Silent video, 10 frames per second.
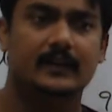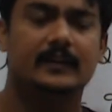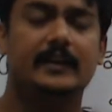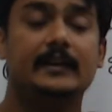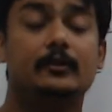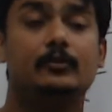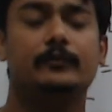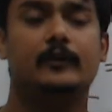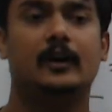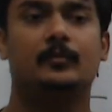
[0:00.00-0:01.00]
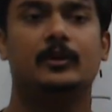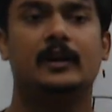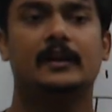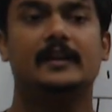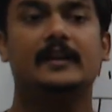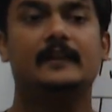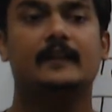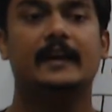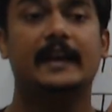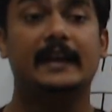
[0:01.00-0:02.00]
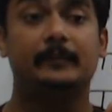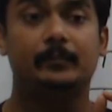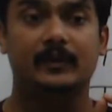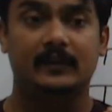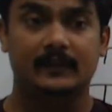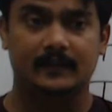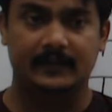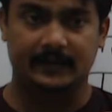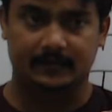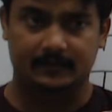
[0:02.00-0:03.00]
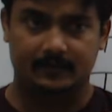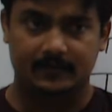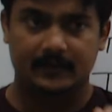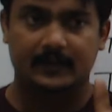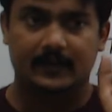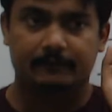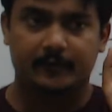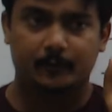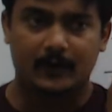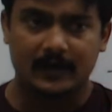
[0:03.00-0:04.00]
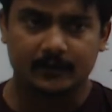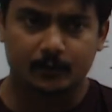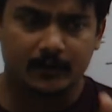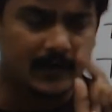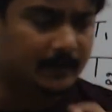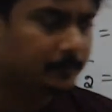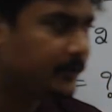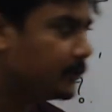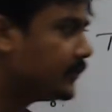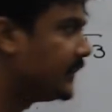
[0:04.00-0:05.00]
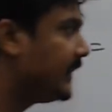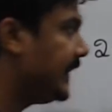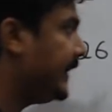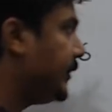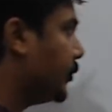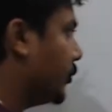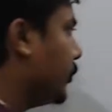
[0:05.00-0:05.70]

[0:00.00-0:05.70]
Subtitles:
T2 formula is A plus D. If you want to compute T2,